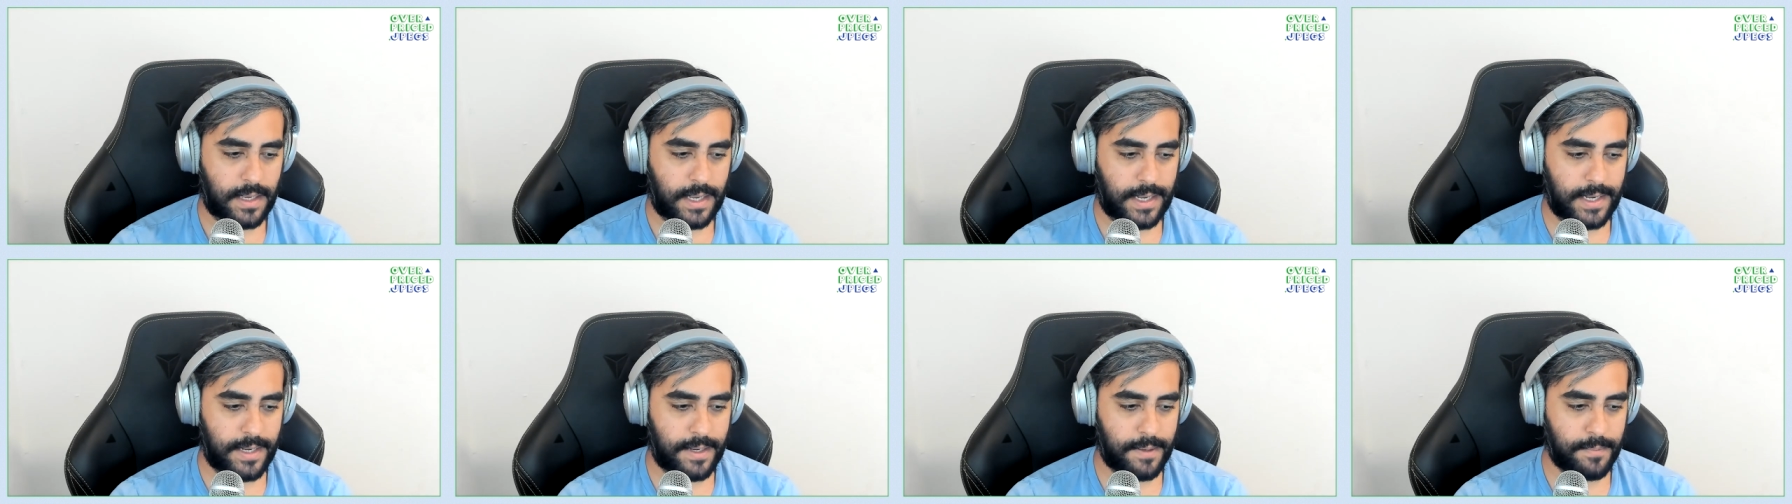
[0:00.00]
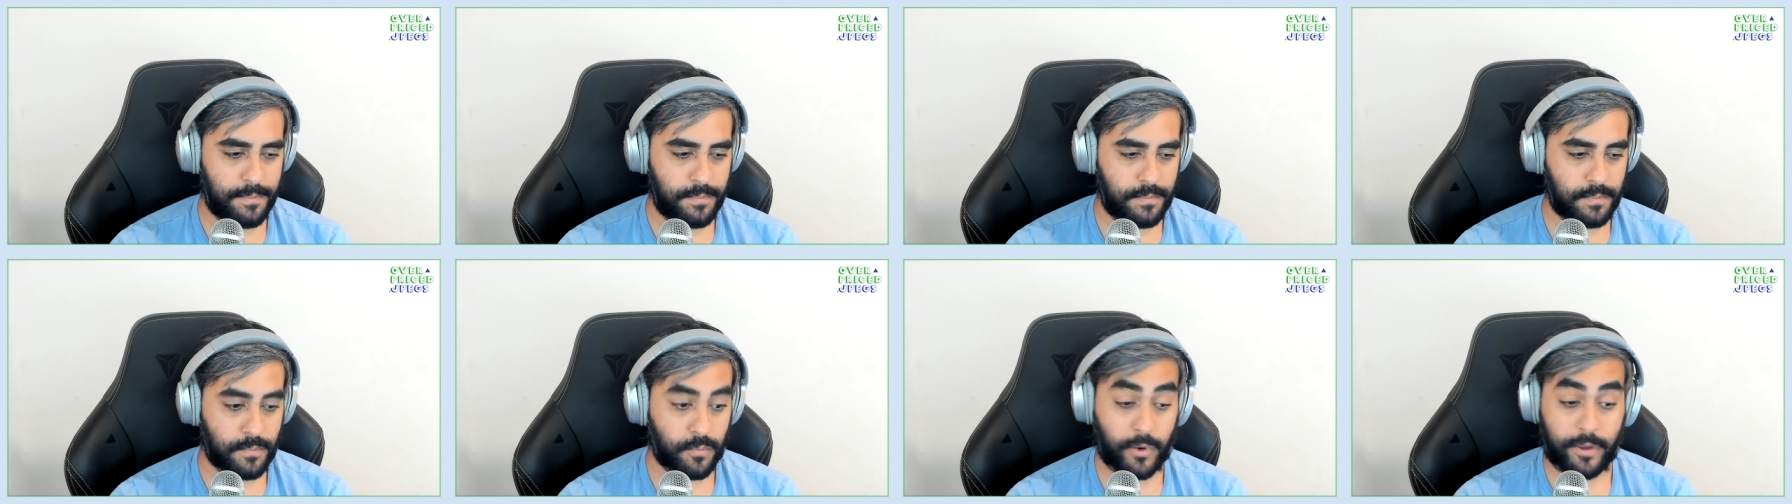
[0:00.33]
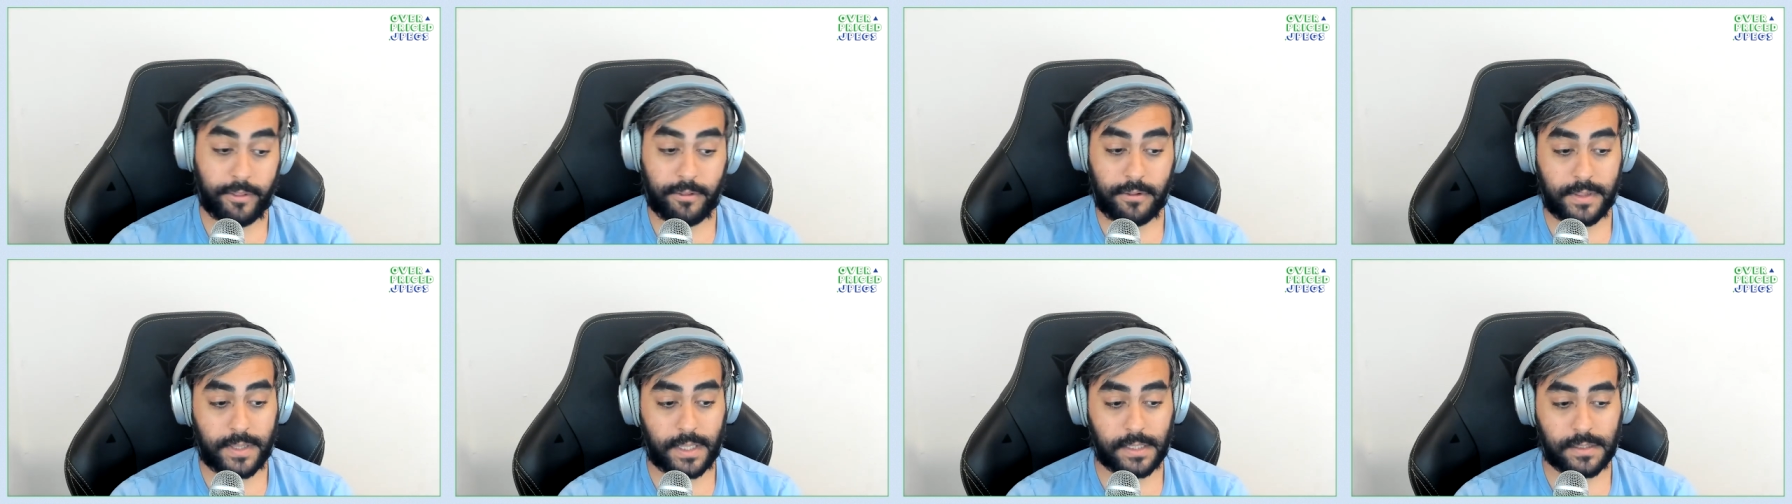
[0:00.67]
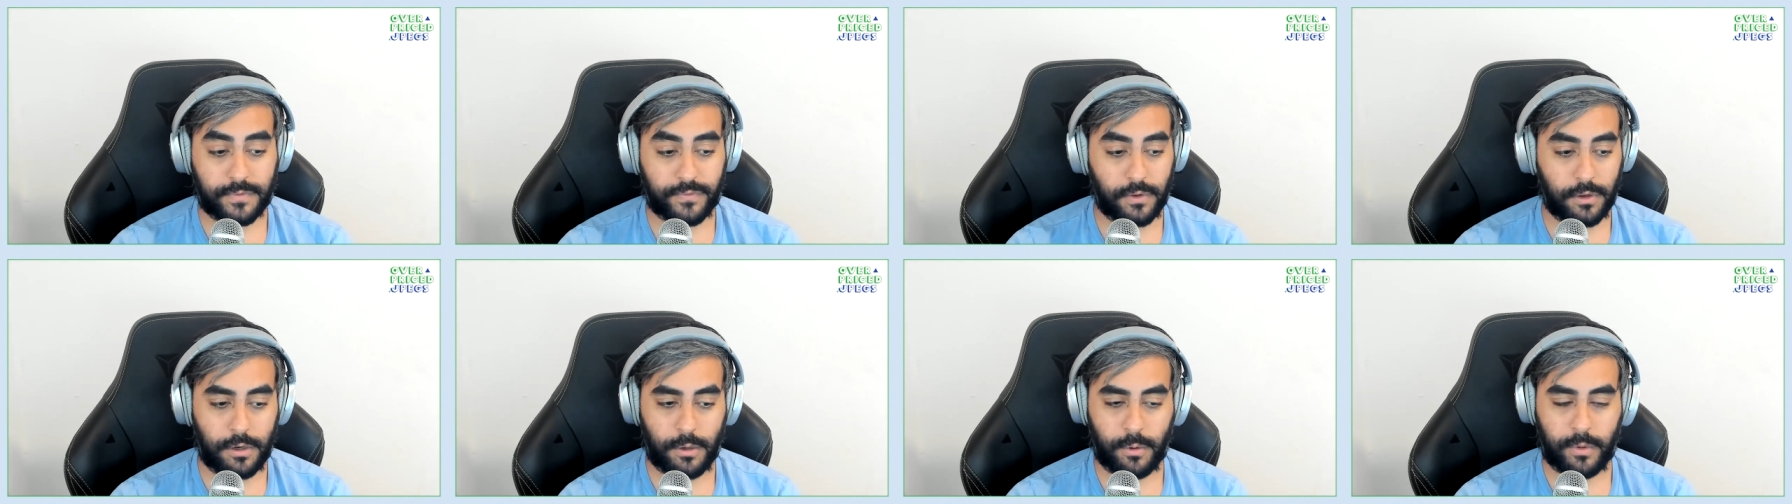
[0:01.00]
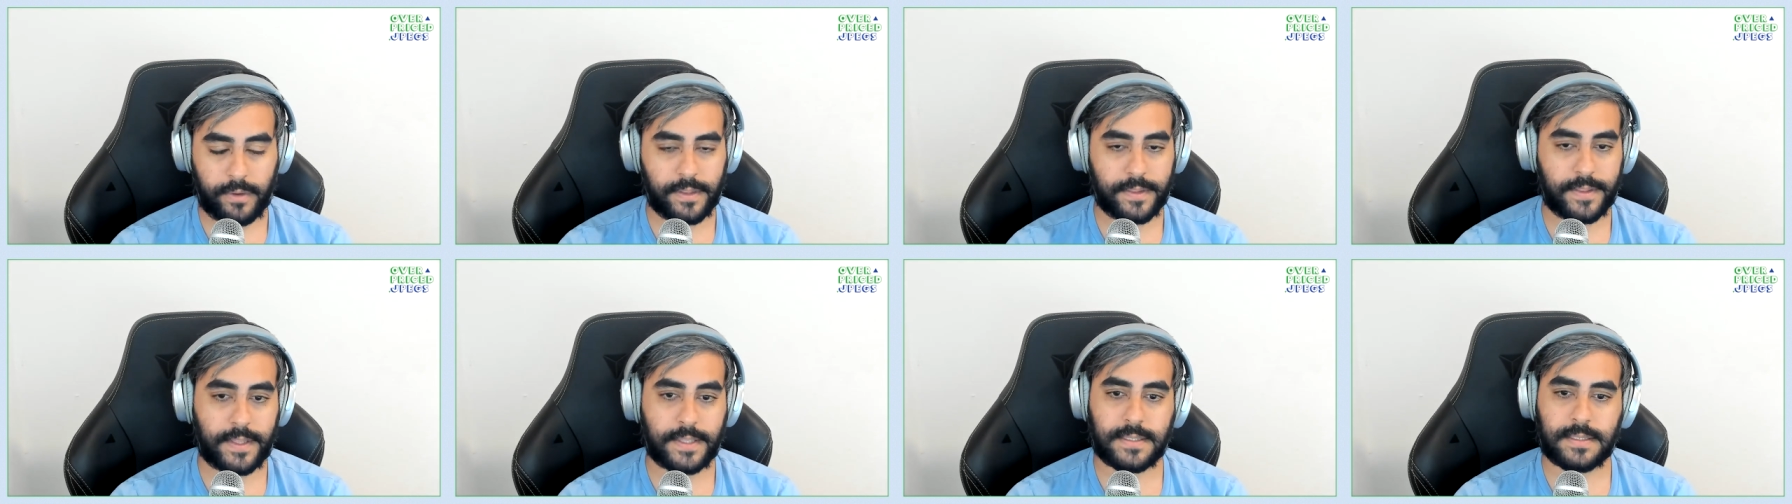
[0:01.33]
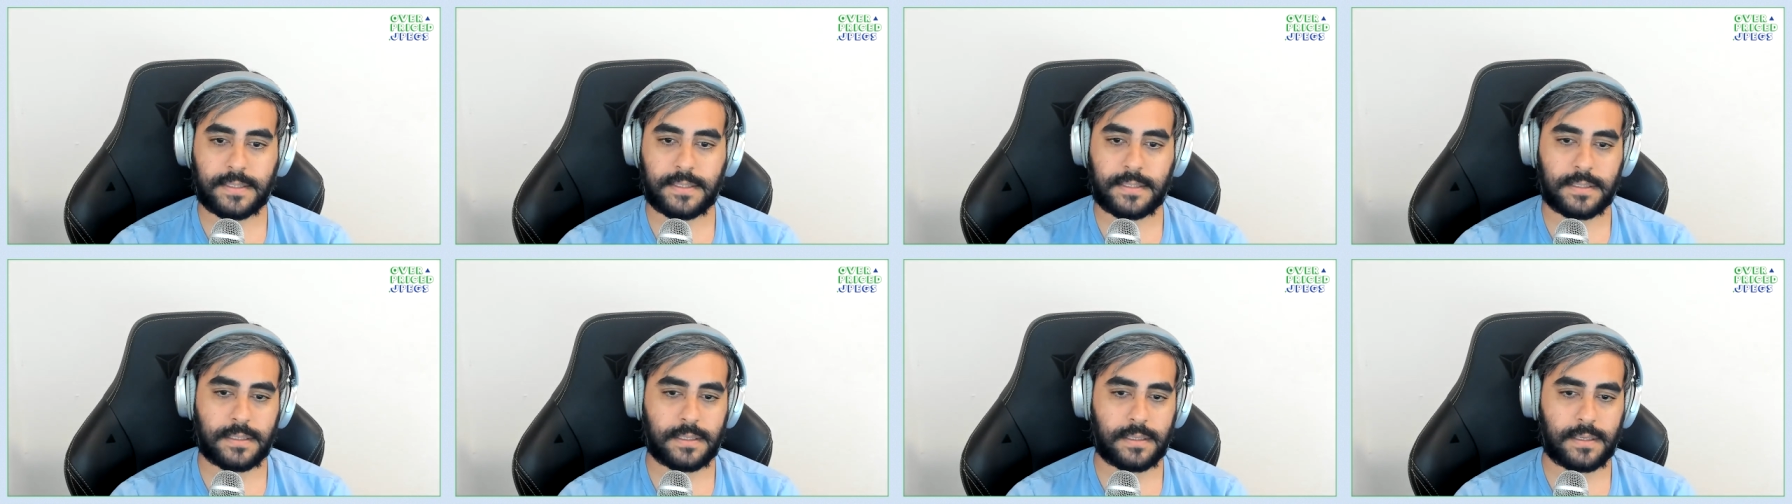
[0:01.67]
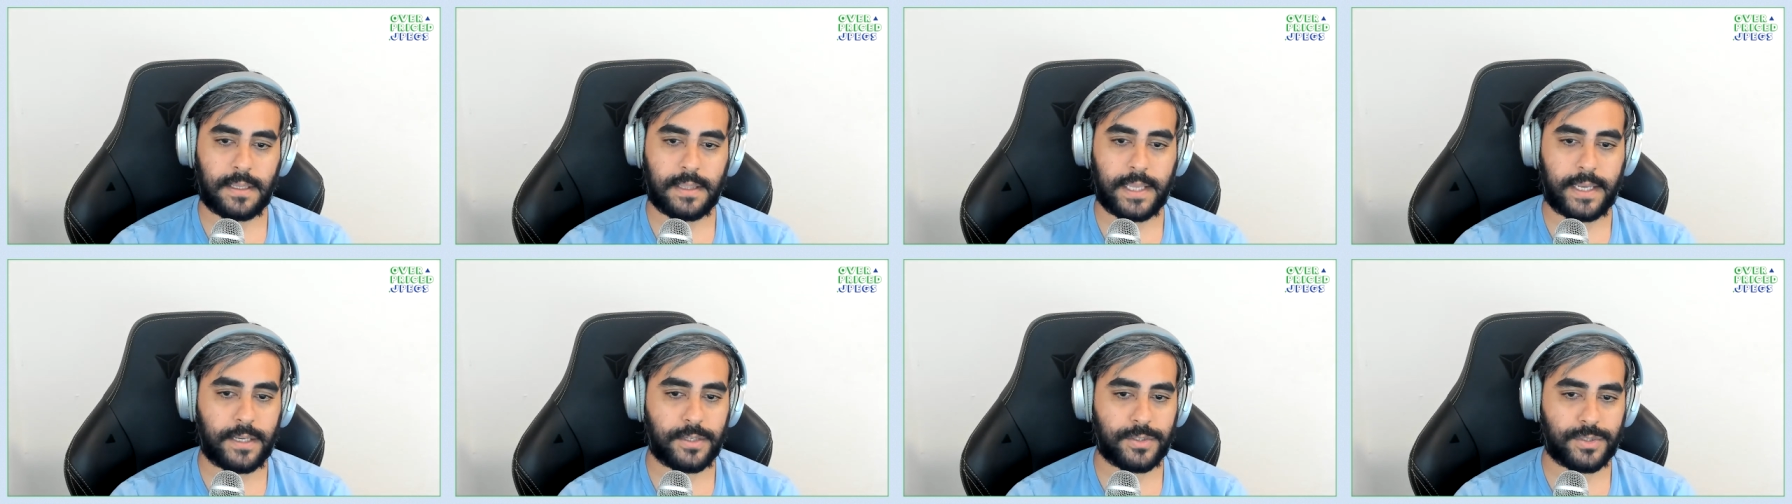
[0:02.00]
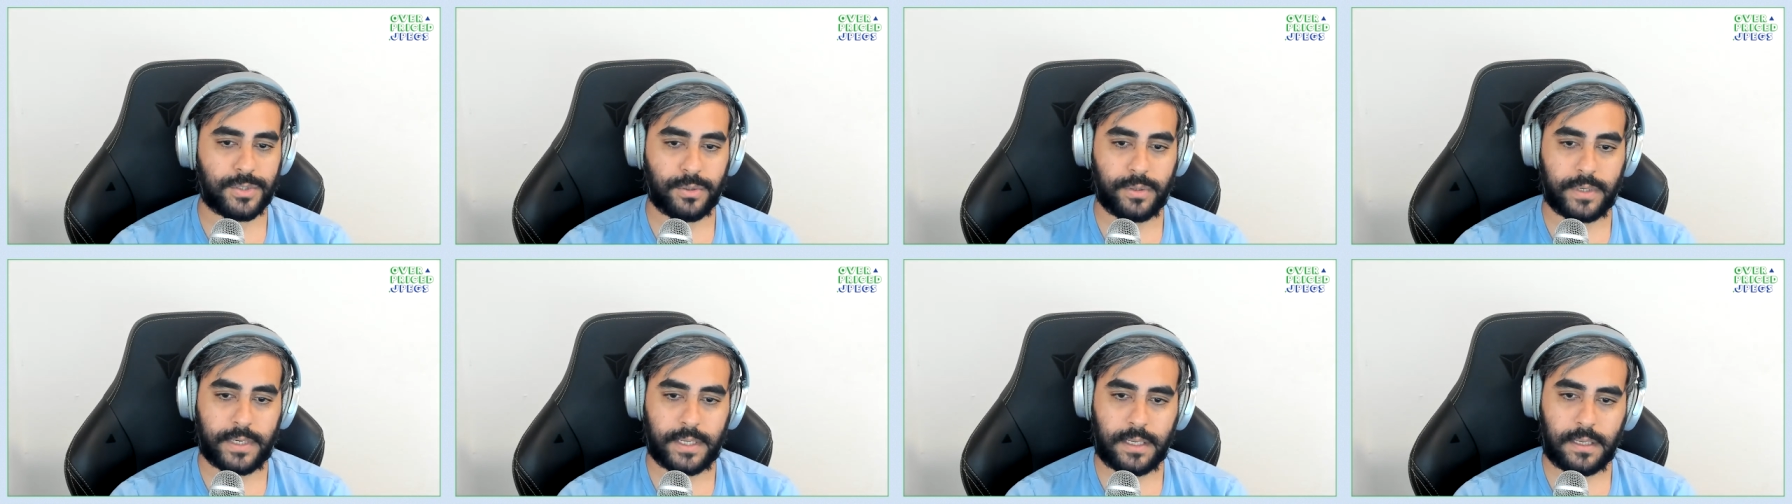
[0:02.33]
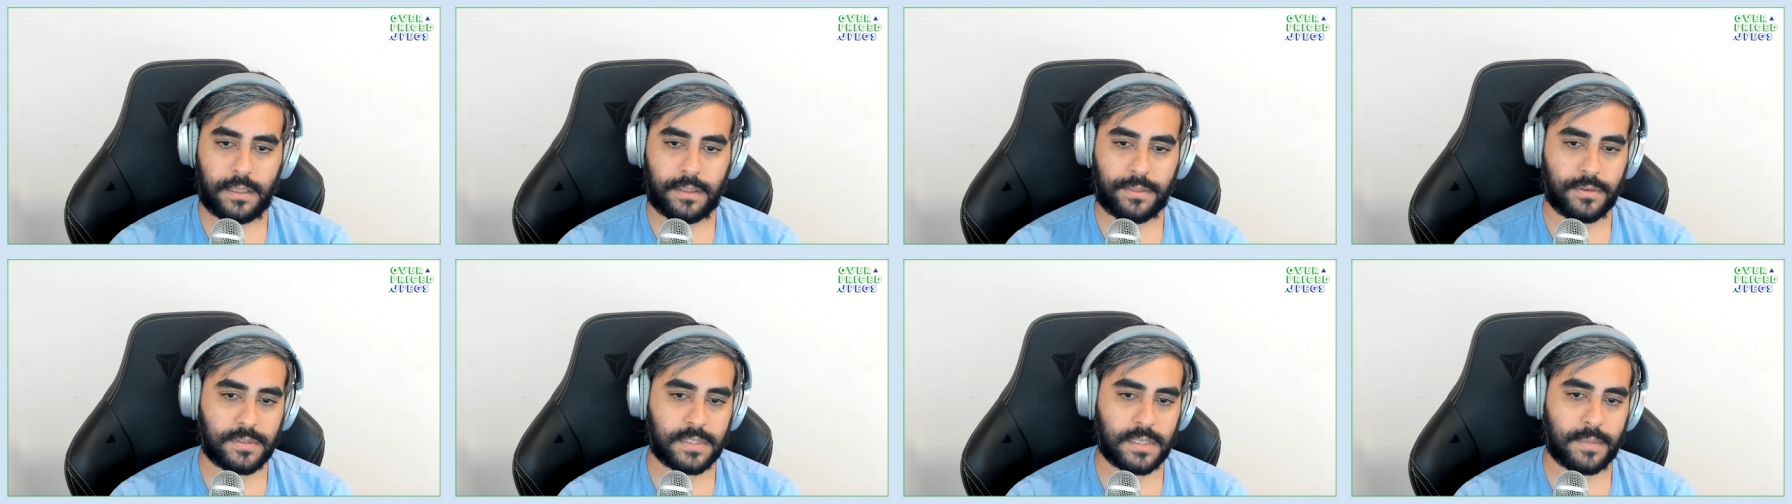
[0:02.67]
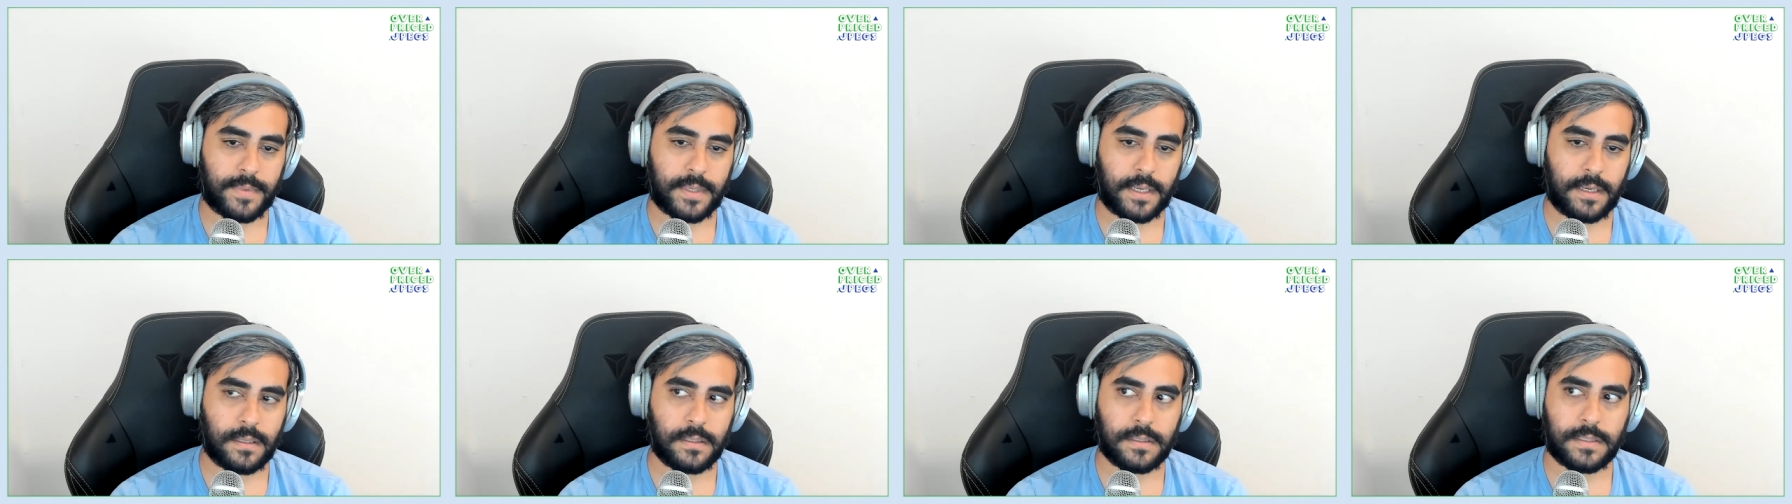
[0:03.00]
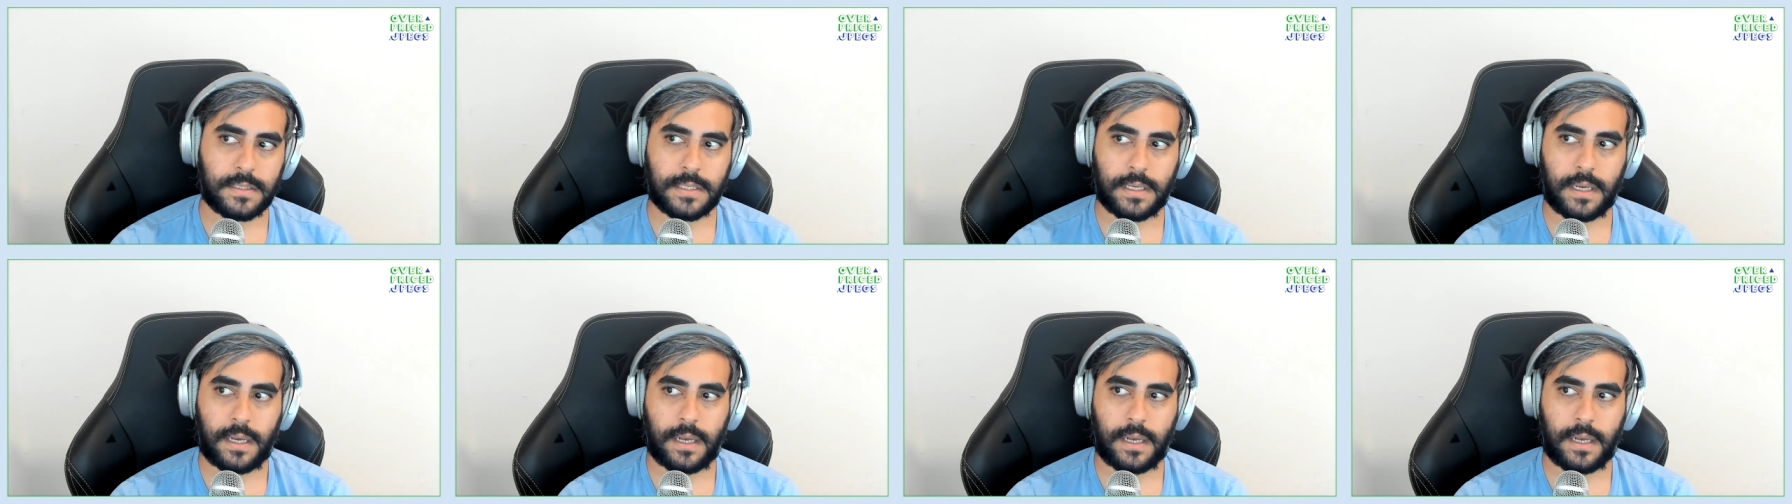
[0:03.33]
Um, whether that's Flow, whether that's a layer two on ETH or something else,